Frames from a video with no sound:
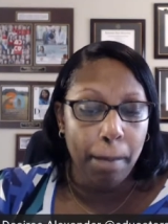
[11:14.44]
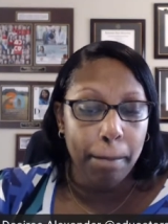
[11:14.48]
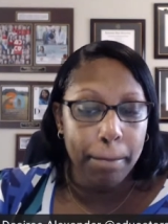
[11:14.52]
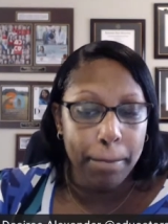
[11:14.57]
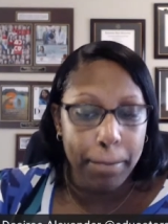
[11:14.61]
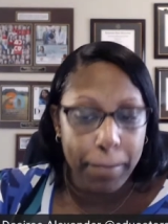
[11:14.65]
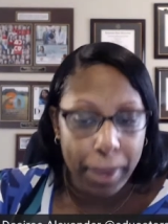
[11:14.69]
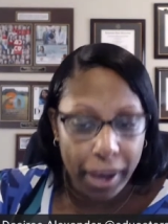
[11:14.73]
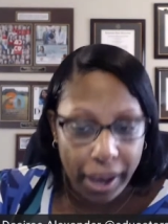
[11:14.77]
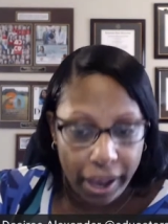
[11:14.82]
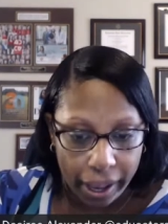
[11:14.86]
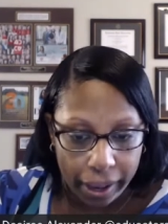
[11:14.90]

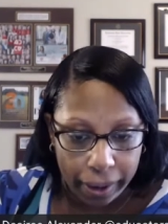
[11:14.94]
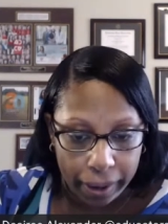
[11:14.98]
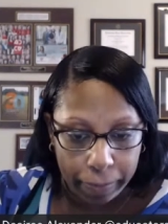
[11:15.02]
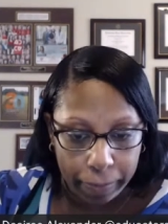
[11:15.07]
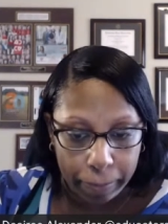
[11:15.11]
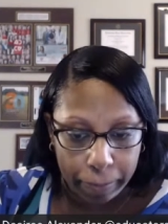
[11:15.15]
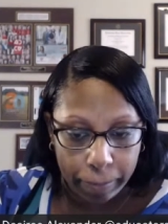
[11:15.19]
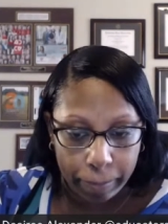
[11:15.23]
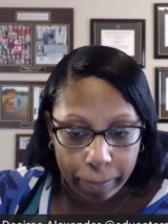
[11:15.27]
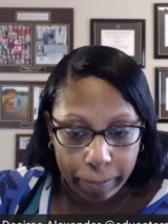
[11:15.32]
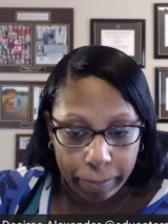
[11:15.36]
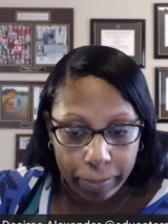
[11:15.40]
But
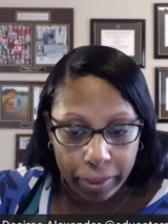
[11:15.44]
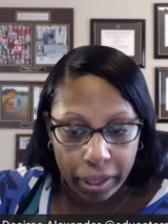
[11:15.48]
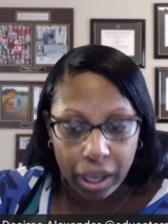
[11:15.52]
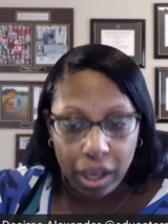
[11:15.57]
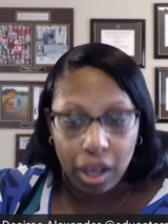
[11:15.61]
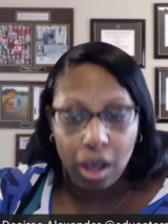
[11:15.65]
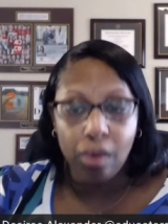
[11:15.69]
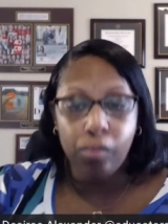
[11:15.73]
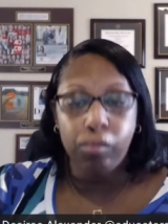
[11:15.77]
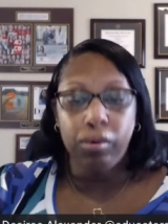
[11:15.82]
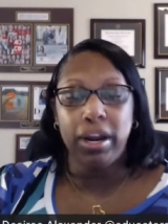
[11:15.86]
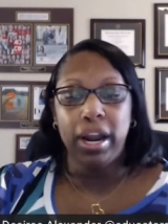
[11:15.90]

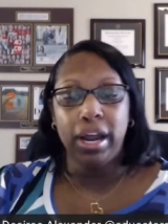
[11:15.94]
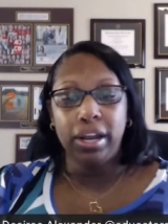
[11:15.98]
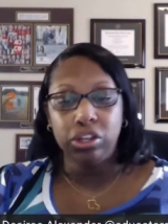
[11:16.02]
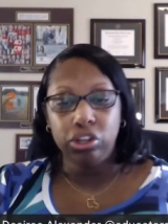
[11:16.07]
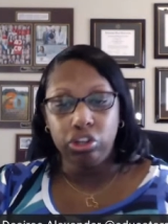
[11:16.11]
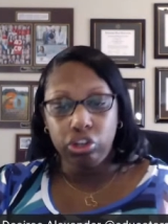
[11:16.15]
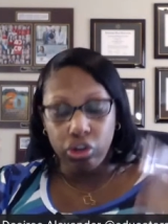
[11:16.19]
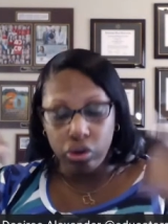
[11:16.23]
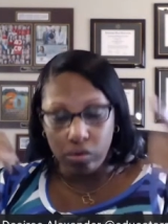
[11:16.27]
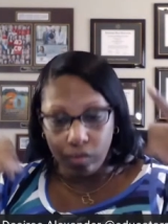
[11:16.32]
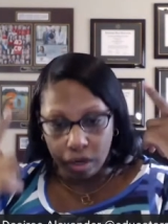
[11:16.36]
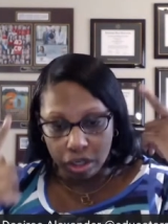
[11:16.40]
what I
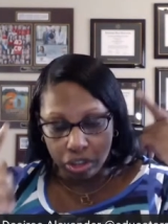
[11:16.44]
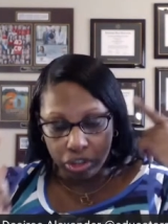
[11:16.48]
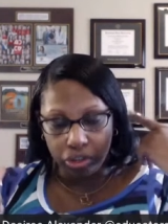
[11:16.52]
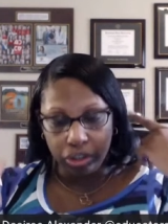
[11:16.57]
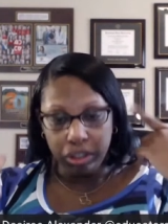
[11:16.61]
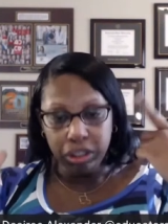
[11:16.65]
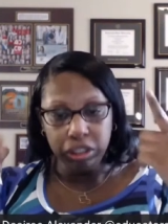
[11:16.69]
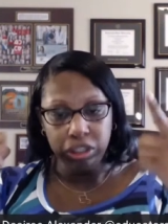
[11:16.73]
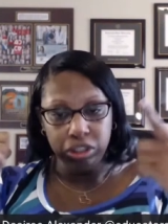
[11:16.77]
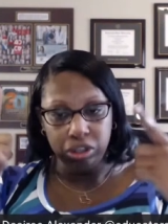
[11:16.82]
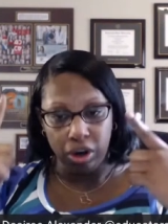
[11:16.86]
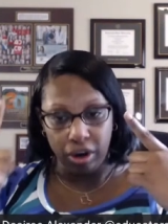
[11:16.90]
do want you
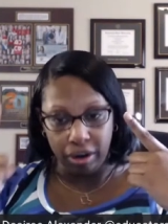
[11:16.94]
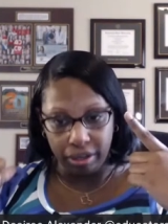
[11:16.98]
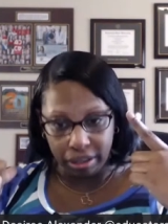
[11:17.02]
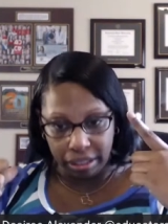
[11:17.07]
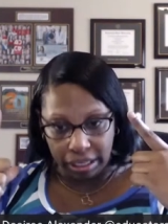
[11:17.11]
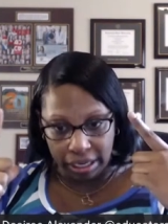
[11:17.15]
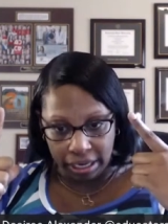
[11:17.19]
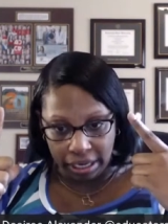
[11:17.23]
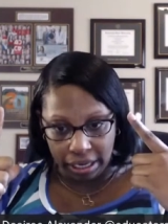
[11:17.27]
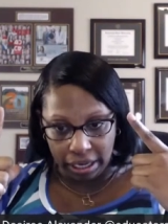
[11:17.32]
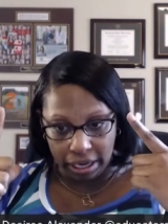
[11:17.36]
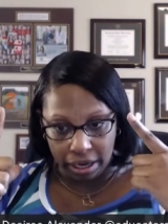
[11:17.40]
to start
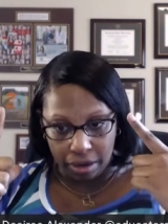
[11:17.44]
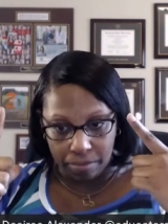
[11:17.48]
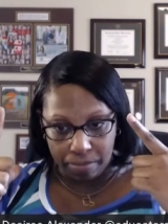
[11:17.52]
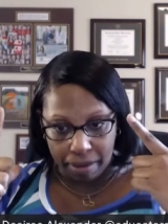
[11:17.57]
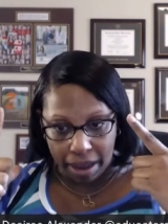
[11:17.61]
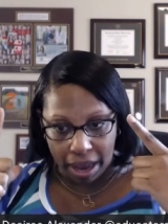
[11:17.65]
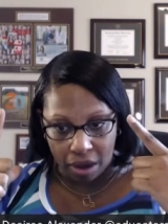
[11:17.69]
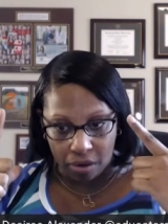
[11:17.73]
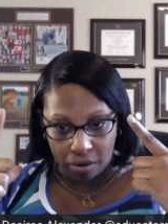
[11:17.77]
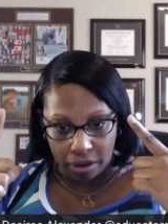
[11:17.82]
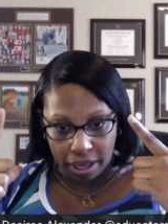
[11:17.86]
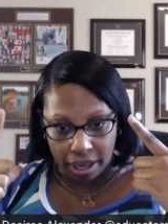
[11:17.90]
thinking
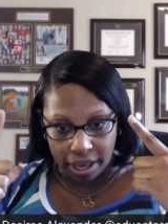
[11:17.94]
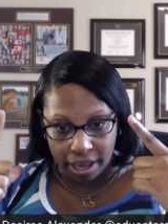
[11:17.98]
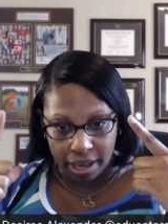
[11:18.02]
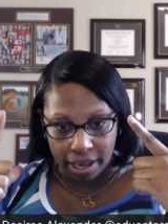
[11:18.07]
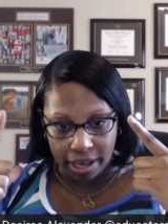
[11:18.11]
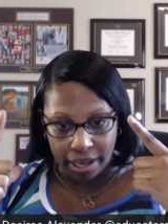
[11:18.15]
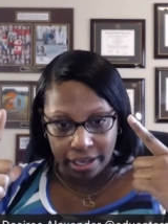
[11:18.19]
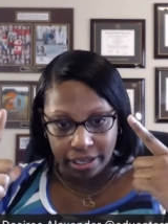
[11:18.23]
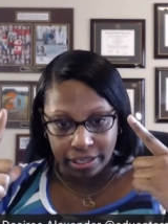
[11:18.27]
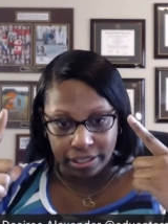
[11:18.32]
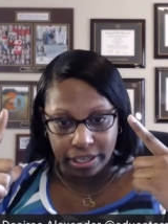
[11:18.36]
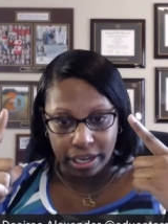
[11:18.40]
about
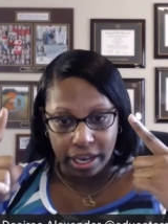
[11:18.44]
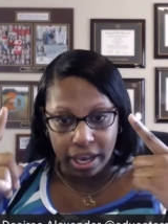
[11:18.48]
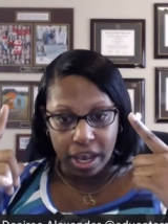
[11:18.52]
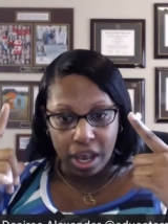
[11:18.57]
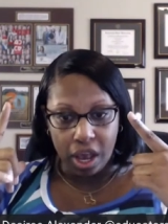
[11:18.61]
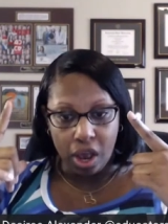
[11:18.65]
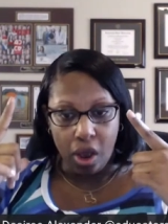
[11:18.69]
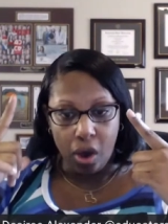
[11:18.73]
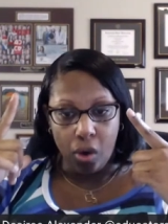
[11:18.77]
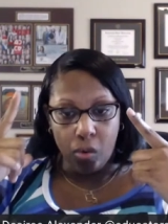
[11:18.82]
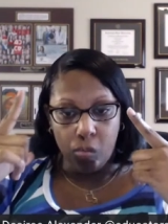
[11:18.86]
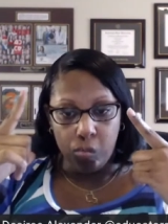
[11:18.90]
is
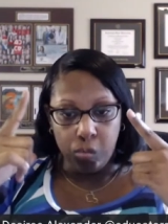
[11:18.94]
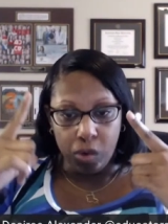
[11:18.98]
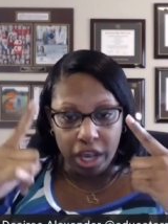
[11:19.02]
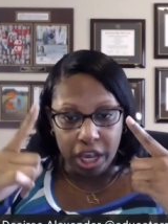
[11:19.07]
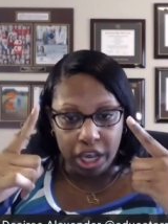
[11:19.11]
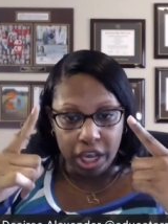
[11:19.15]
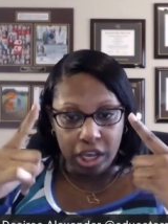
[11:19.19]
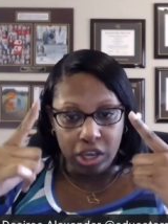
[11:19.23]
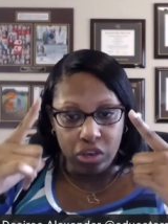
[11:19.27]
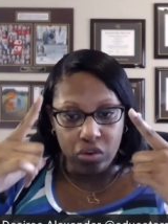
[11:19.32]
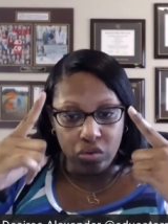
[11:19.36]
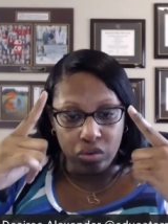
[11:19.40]

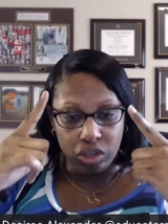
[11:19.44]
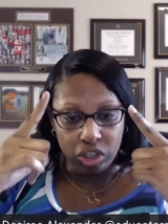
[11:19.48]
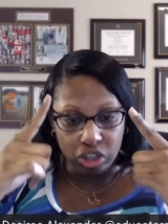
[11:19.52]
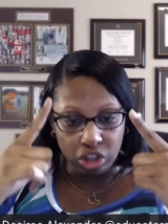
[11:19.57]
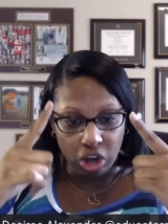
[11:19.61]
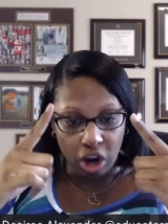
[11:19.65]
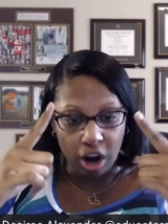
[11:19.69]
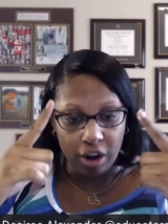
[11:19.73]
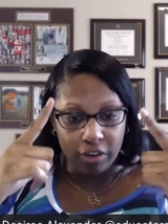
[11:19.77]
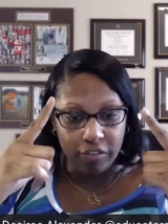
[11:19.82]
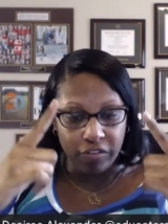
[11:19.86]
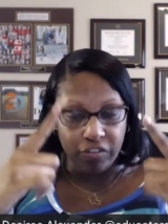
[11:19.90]
when you
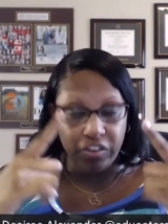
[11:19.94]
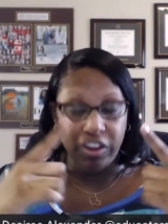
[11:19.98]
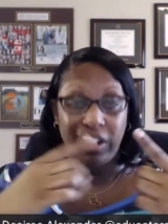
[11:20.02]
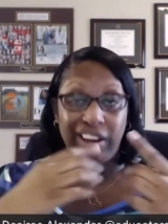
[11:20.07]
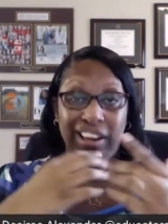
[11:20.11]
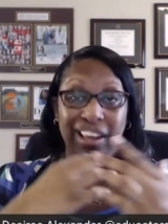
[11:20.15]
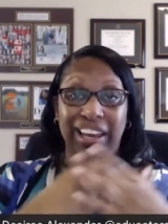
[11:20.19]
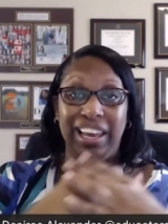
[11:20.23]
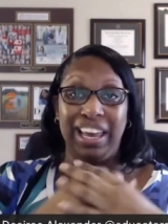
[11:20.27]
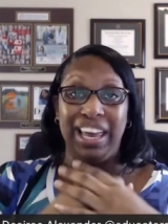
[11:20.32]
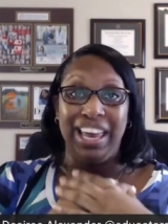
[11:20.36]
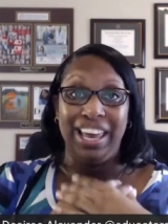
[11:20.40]
start
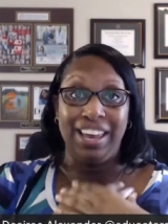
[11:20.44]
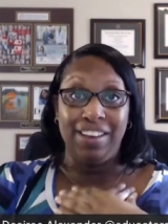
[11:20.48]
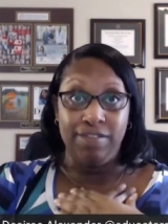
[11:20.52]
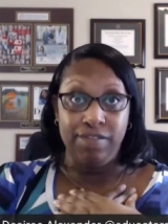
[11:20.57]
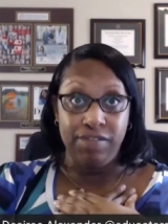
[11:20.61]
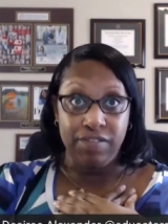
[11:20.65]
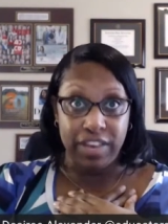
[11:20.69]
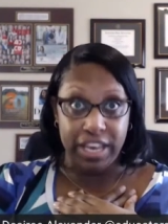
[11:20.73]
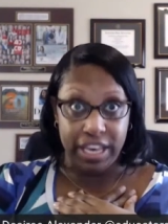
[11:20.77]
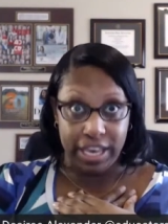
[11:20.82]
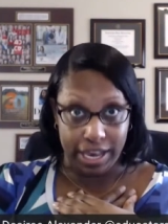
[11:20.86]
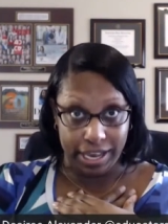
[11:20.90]
feeling
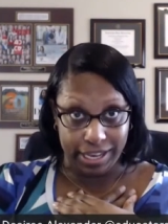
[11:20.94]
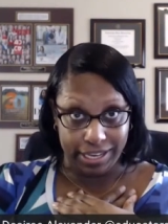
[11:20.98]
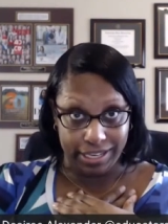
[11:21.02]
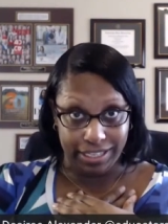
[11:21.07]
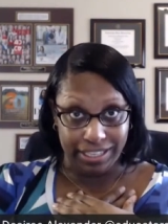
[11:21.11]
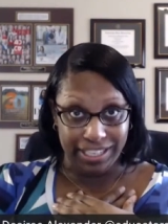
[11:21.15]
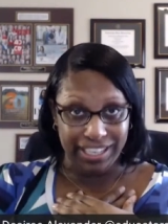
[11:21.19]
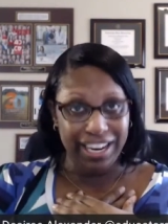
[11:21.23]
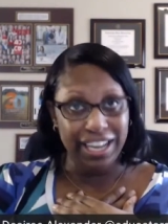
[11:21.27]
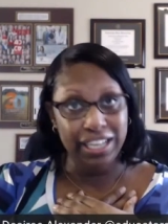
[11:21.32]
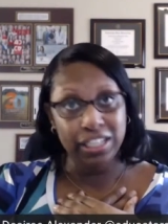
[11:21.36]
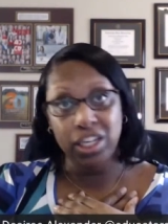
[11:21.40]

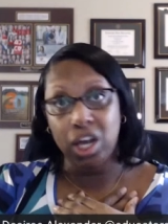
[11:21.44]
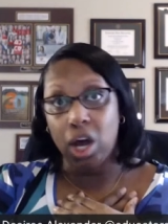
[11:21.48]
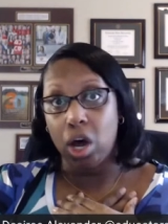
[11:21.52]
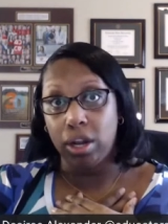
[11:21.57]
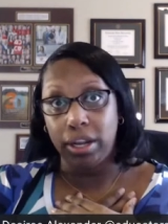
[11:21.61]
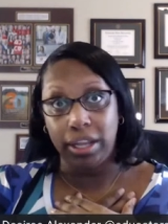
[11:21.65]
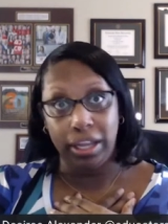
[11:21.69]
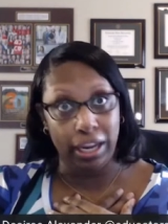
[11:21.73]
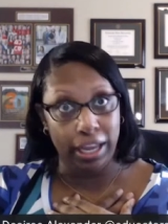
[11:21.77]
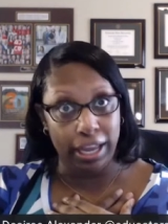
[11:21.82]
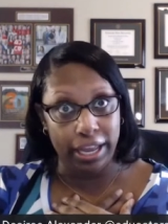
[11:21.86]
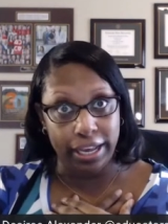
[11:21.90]
envious, because that's
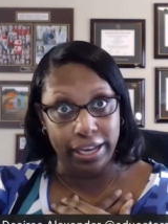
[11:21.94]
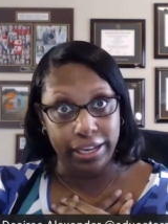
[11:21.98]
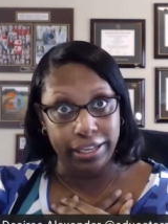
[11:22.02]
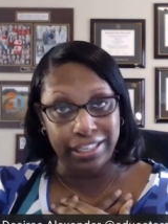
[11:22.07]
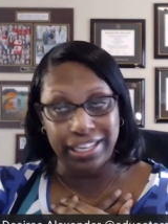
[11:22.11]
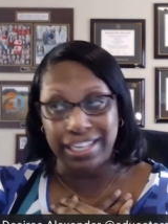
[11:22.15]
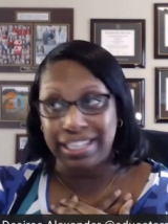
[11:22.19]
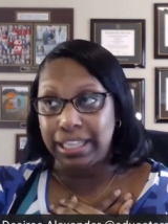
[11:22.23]
all it is.